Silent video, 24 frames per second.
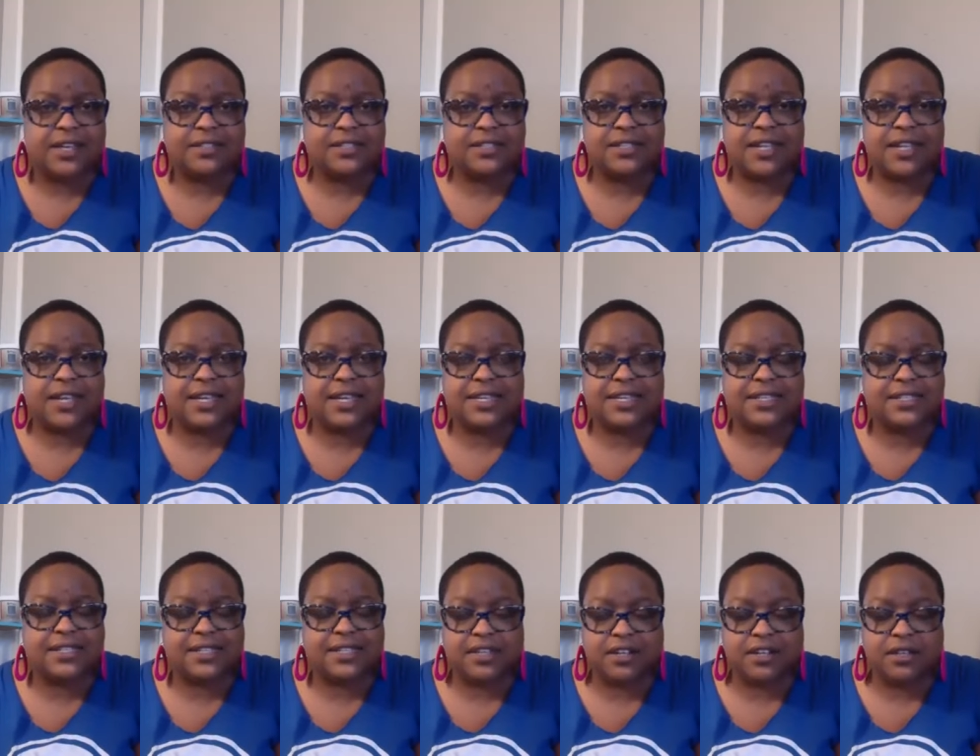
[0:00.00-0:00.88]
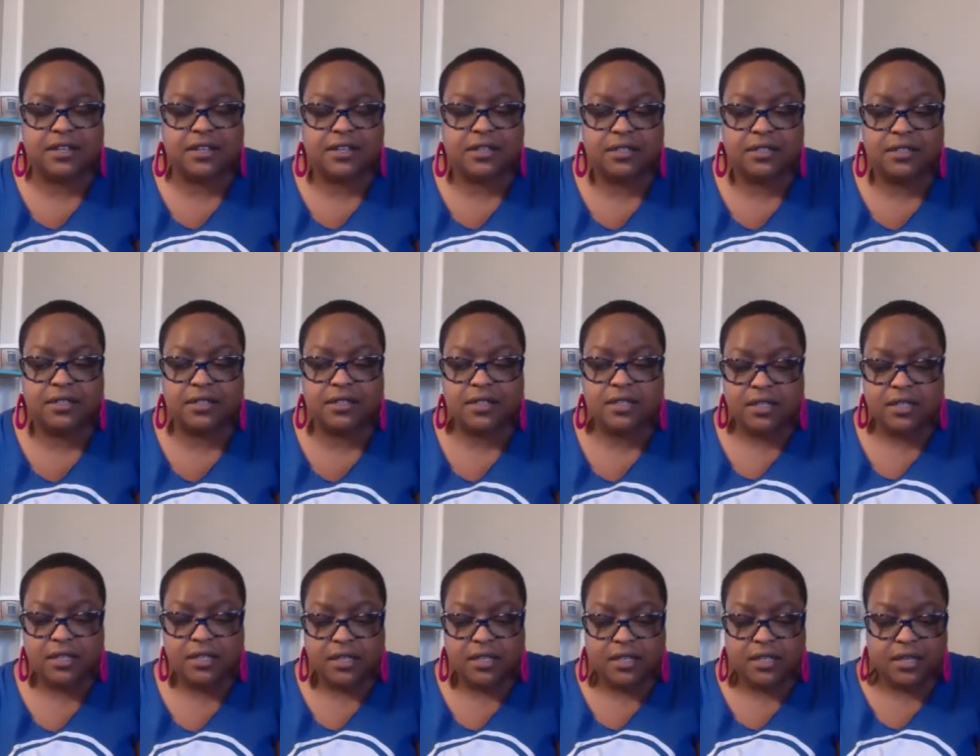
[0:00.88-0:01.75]
It's not easy at all
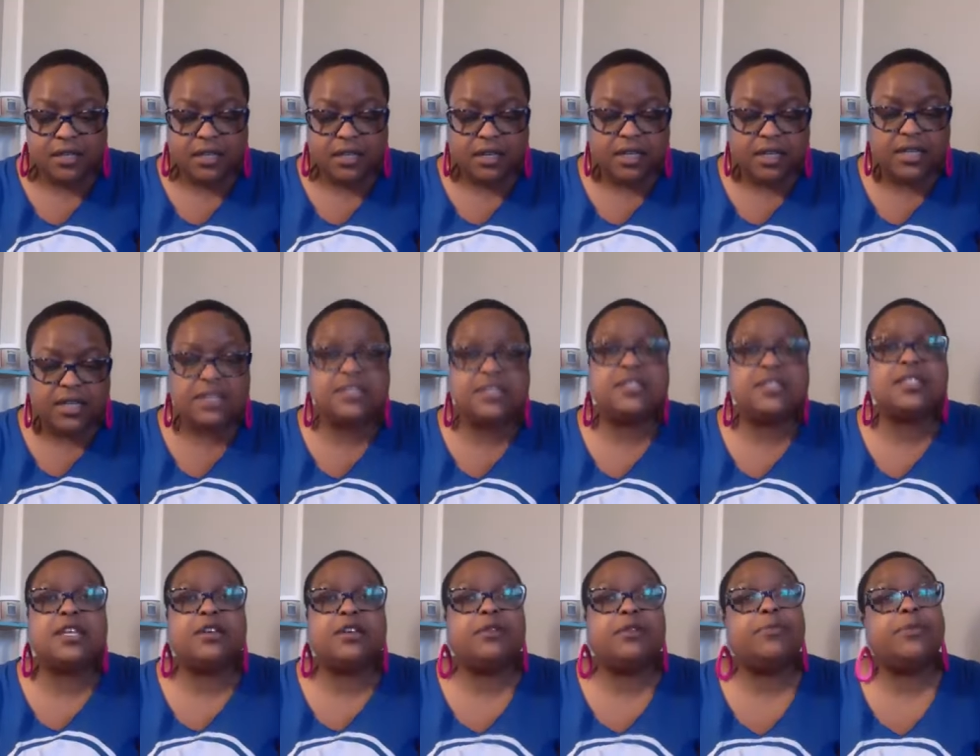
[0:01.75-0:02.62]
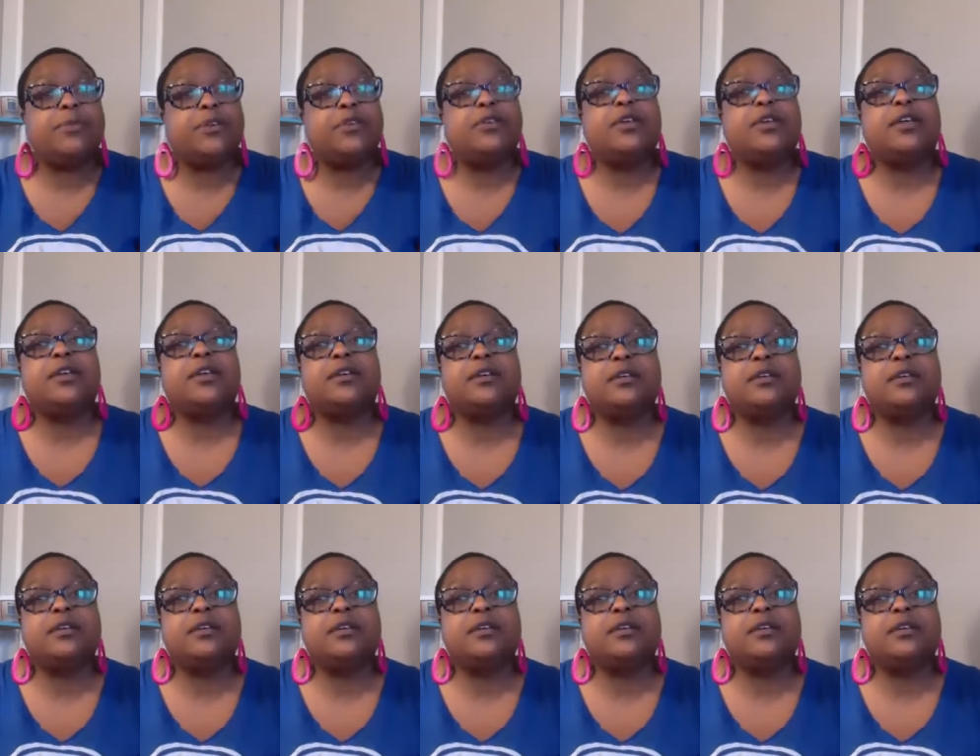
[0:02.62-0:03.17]
it is therapeutic